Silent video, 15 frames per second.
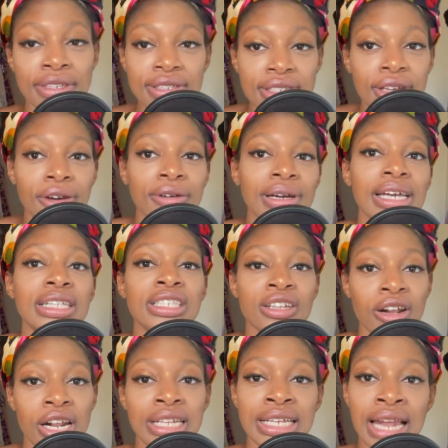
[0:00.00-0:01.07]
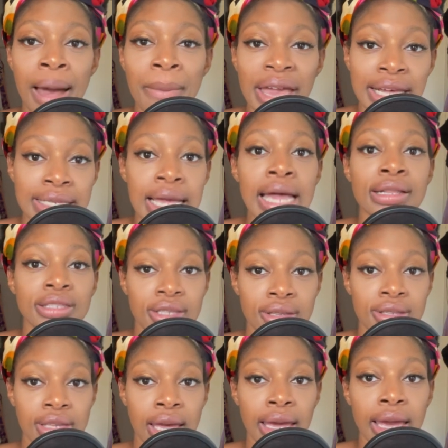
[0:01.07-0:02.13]
So it started to not make sense,
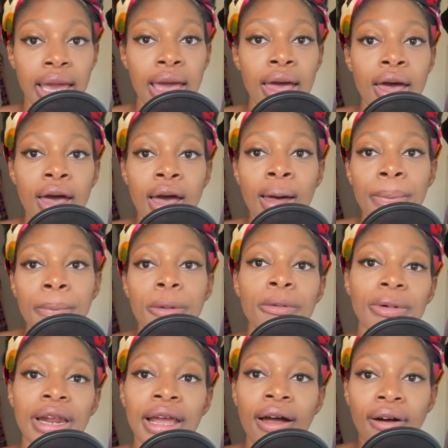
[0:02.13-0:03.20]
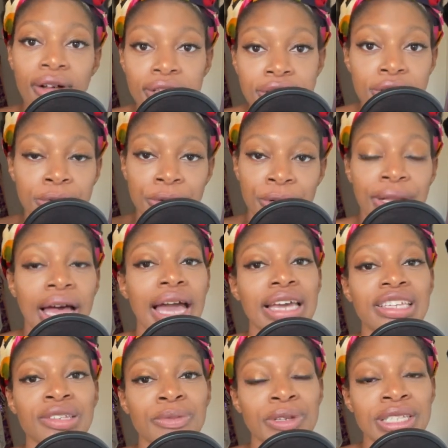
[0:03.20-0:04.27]
you see. But what I also
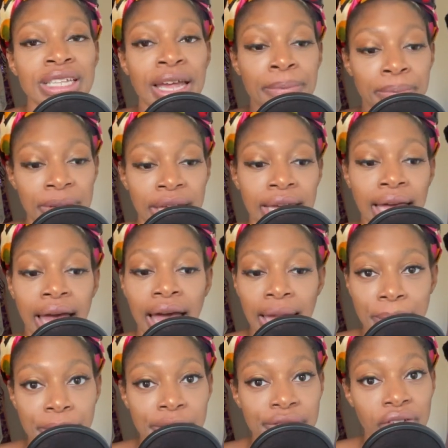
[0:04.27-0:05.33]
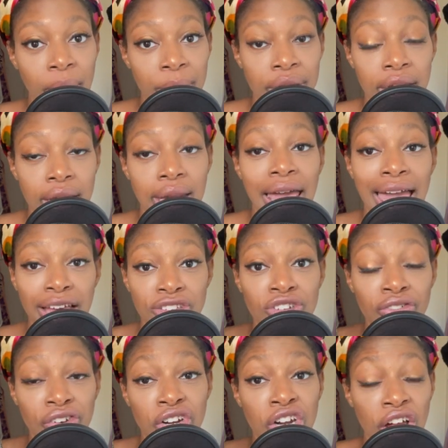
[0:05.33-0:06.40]
realized was that being a hyper-feminine,
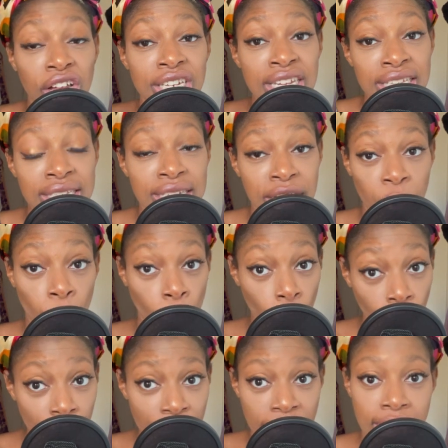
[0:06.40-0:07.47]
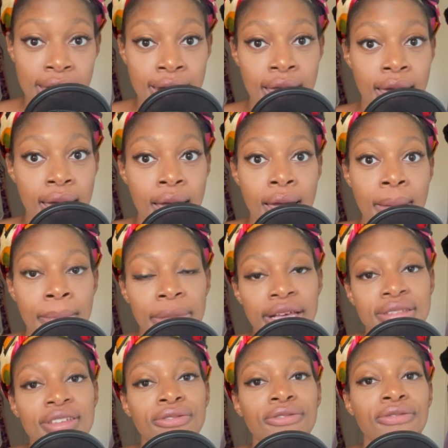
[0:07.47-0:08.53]
extroverted autistic woman
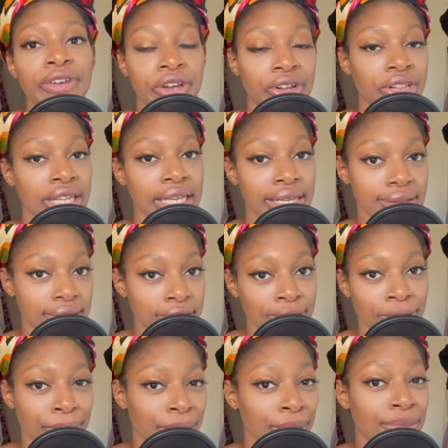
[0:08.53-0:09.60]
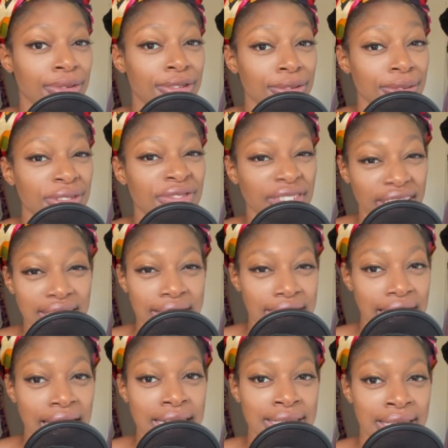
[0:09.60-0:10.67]
makes it fairly easy for people to
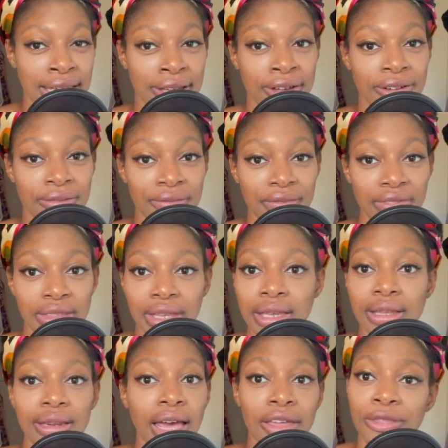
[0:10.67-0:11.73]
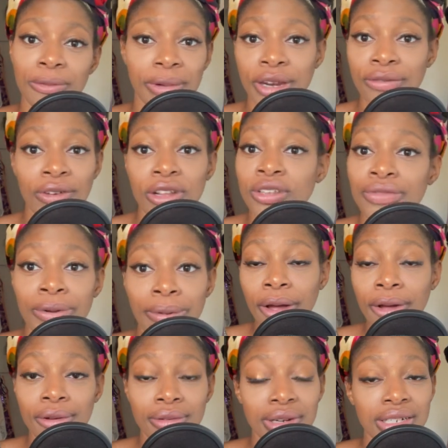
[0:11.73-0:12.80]
infantilize you. Not through any fault
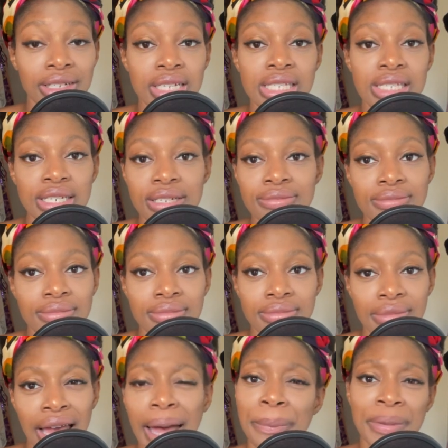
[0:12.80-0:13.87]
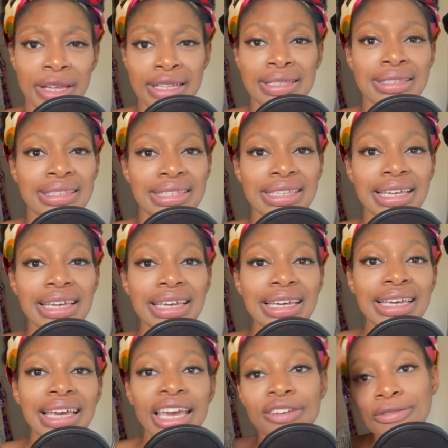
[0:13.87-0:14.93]
own, it just happens.
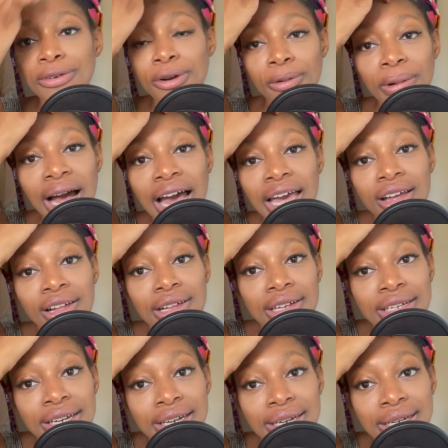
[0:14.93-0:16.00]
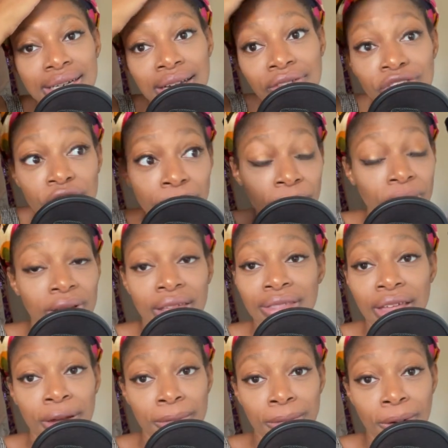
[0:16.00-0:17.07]
And for a while, you're comfortable
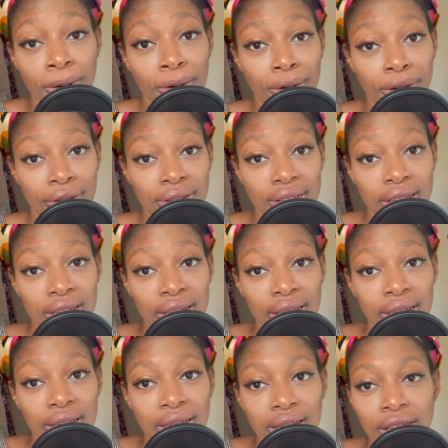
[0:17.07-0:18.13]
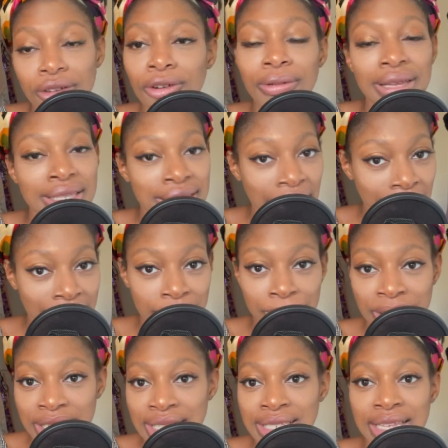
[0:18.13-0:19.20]
in that role. You know exactly
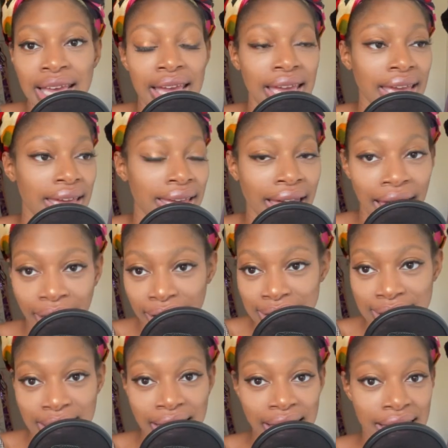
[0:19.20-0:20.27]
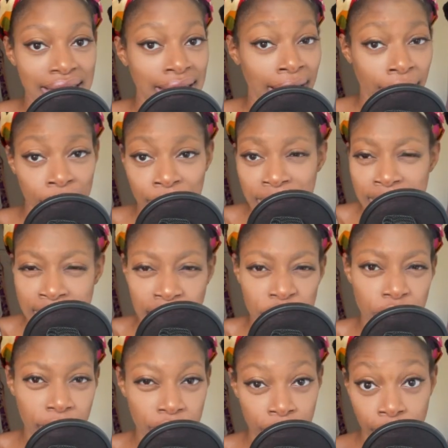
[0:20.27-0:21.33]
what to say, how to say it, how to
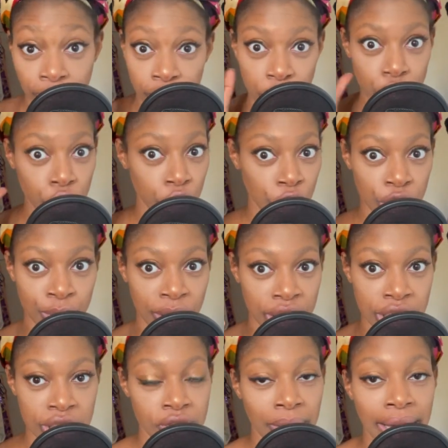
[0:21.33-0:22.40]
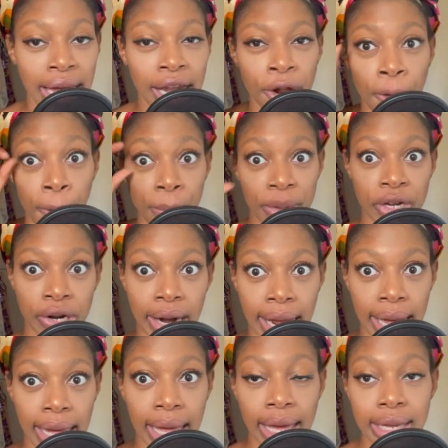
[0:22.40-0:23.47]
exaggerate your facial expressions, right? How to open your
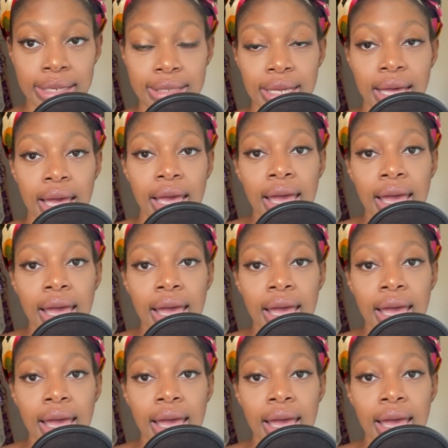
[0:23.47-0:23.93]
eyes.